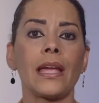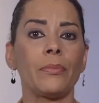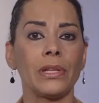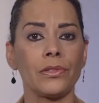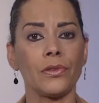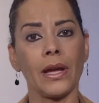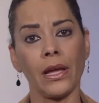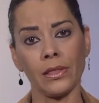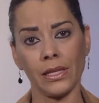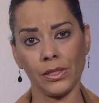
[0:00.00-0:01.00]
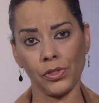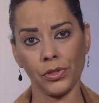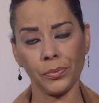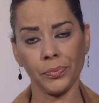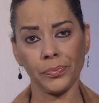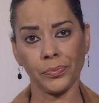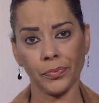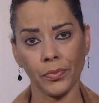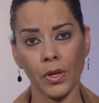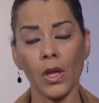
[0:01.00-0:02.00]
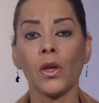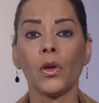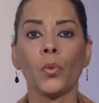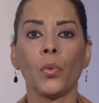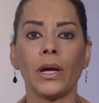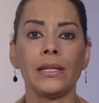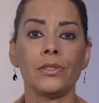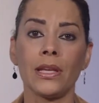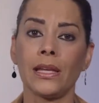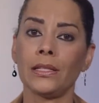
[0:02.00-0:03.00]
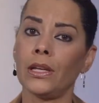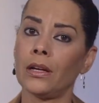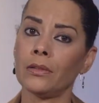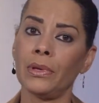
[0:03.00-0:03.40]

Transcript: a mental health issue. One in 10 young